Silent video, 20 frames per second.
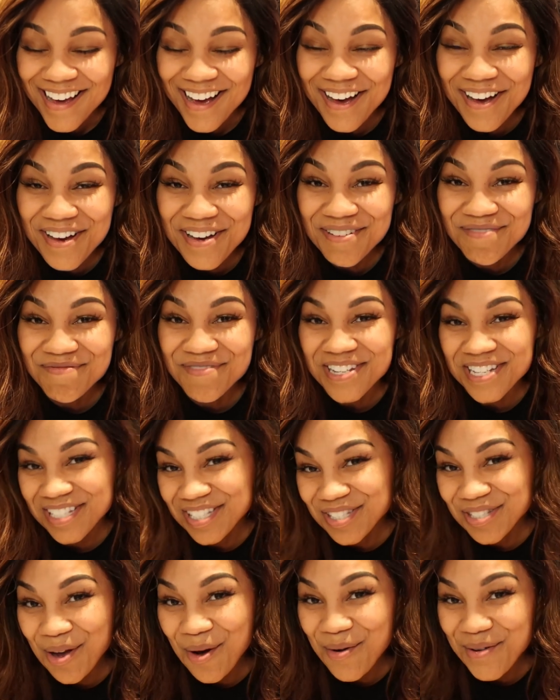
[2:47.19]
Um,
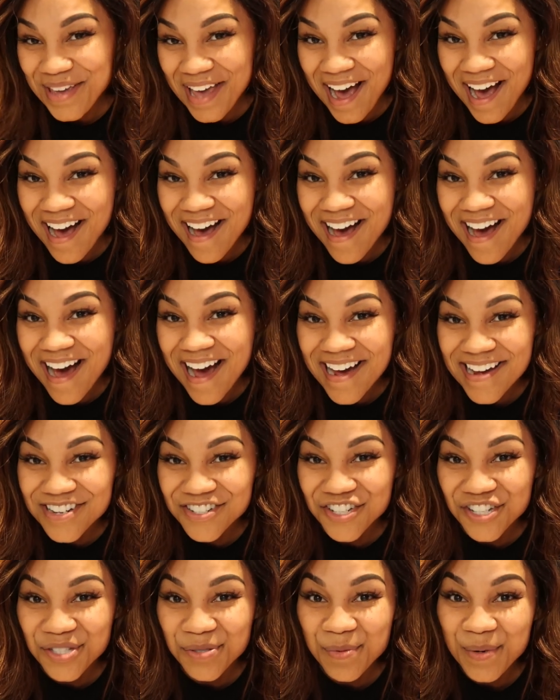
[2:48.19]
so yeah, I
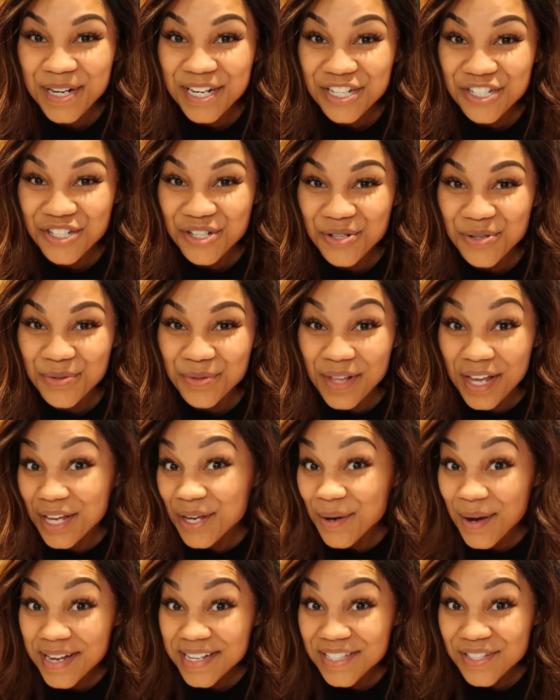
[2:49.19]
just wanted to
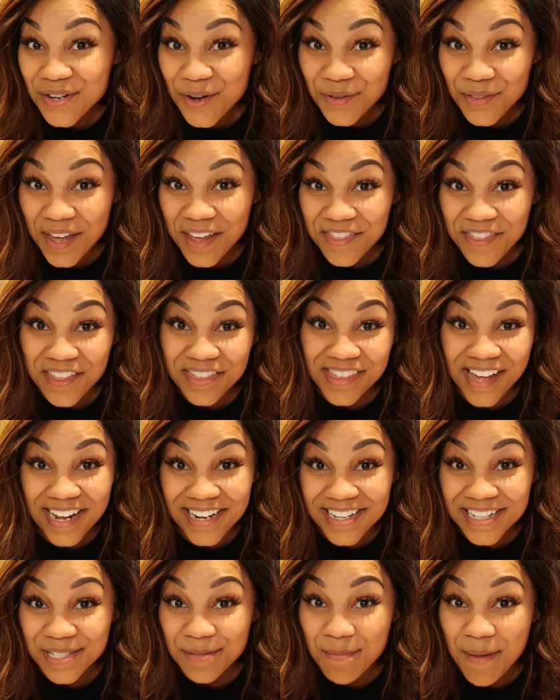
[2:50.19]
let you guys know that, that
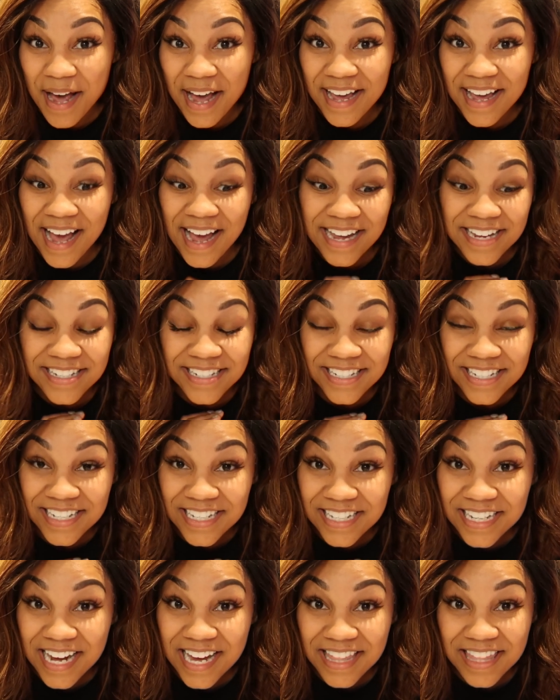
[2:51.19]
that is my
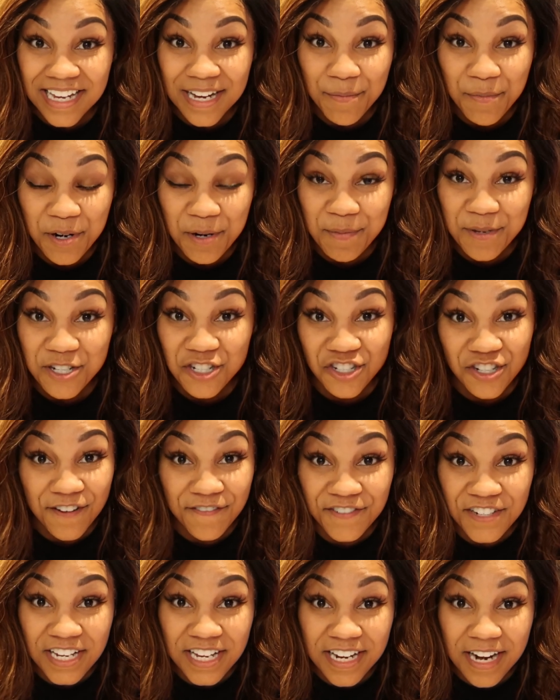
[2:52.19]
idea. I think I'm going to be
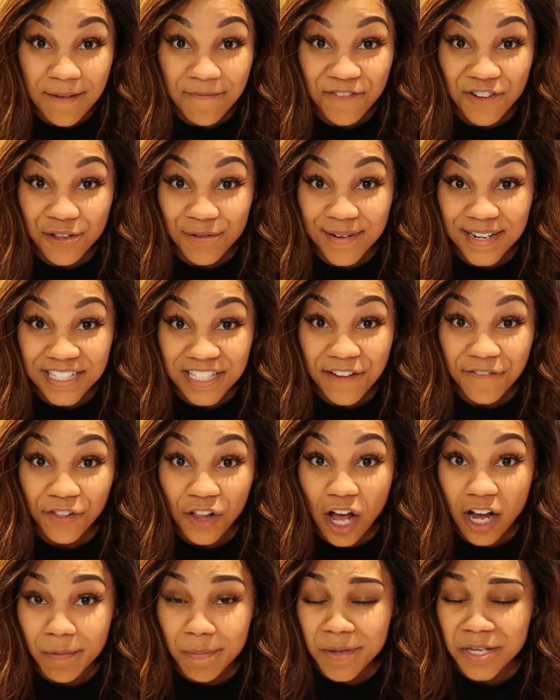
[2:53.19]
shifting it up for the rest of
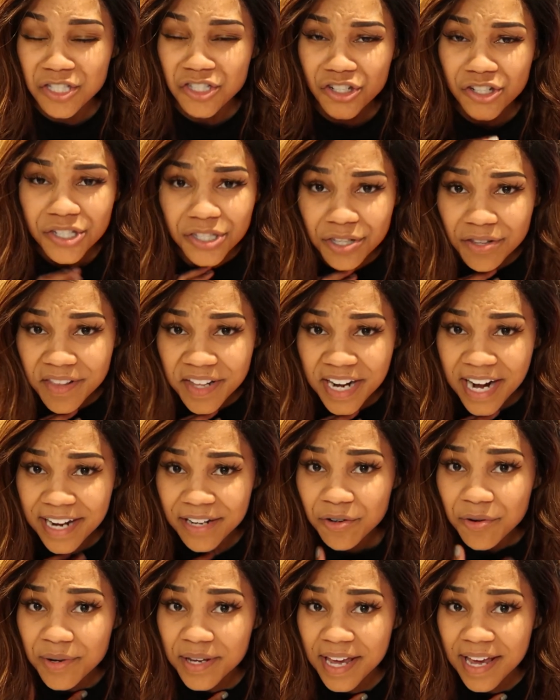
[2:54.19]
Vlogmas just so that I
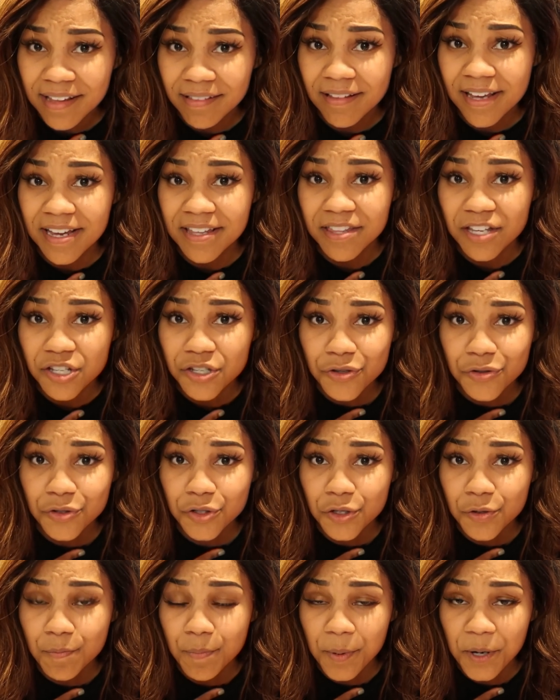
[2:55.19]
don't get like the
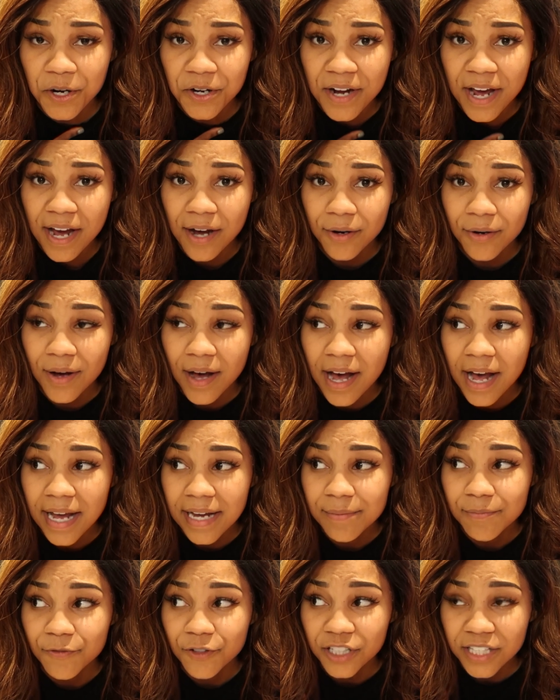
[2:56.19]
YouTube burnout.
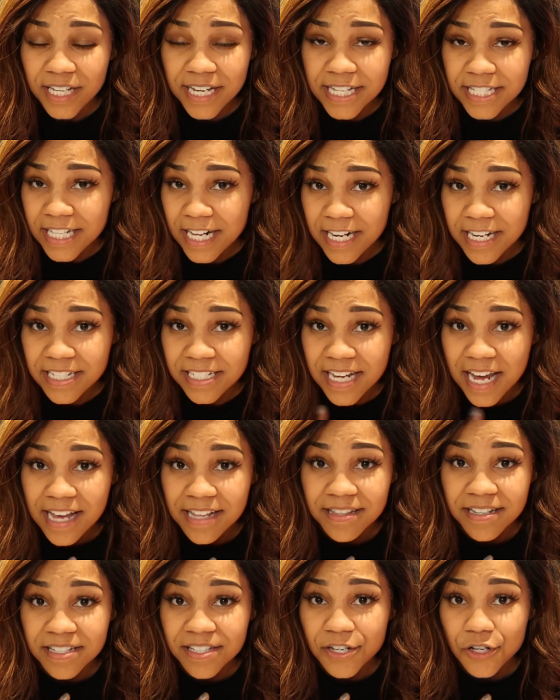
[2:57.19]
I'm really excited to
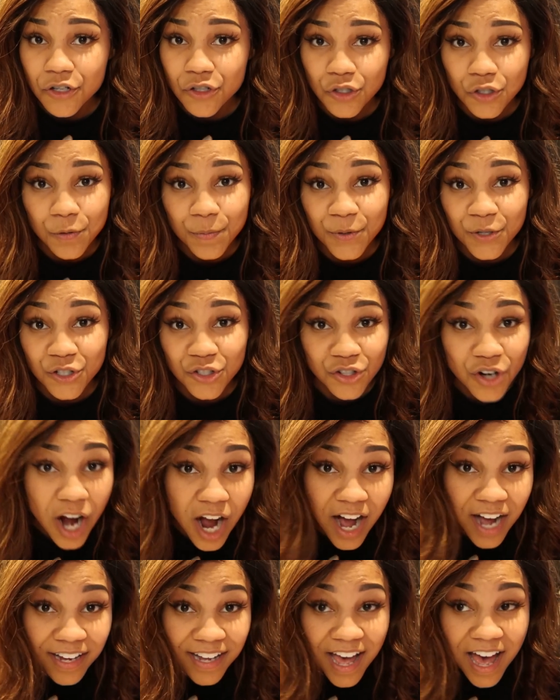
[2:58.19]
end this year super
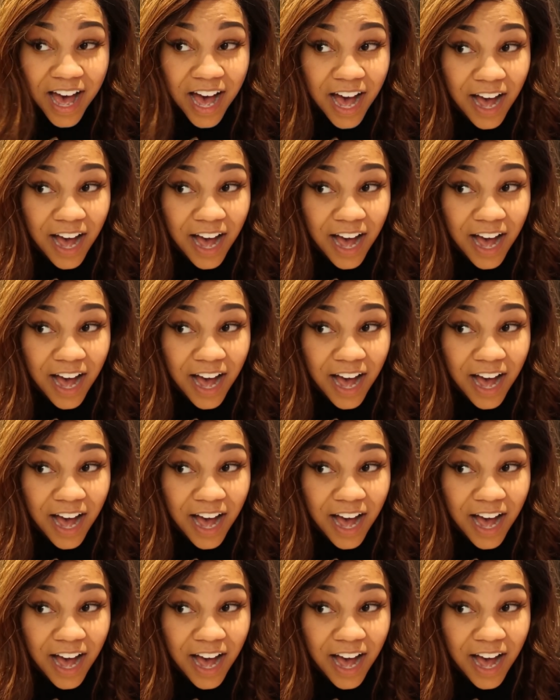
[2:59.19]
strong.